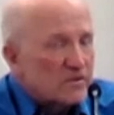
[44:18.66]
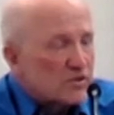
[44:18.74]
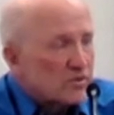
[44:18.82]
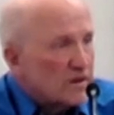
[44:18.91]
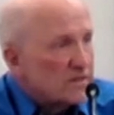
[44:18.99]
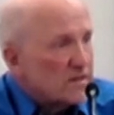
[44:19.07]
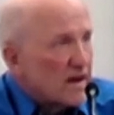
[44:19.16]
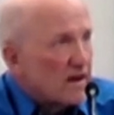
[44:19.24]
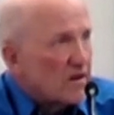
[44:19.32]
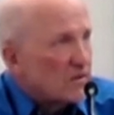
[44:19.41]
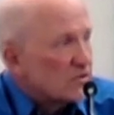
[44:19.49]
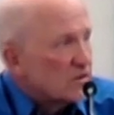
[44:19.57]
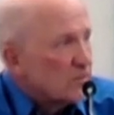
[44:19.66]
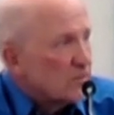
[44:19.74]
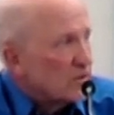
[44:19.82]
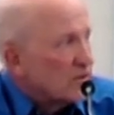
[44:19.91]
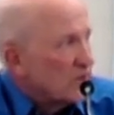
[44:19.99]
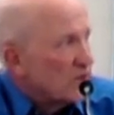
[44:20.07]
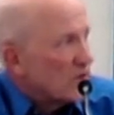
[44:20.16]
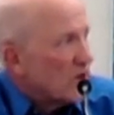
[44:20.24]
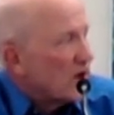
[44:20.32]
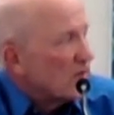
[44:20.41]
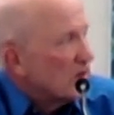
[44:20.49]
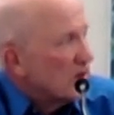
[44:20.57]
trees and also to put them in the
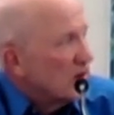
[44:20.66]
ground.